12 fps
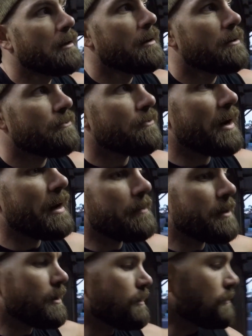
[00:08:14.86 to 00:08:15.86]
frame
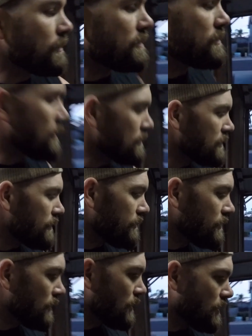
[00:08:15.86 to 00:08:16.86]
here, I sucked
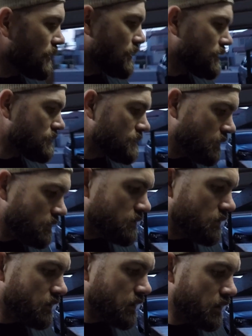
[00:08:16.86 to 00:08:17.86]
everything in, and so there's
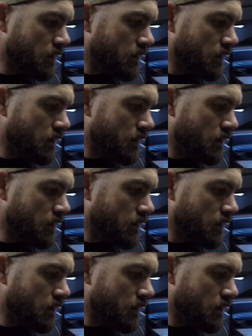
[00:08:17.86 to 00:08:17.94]
only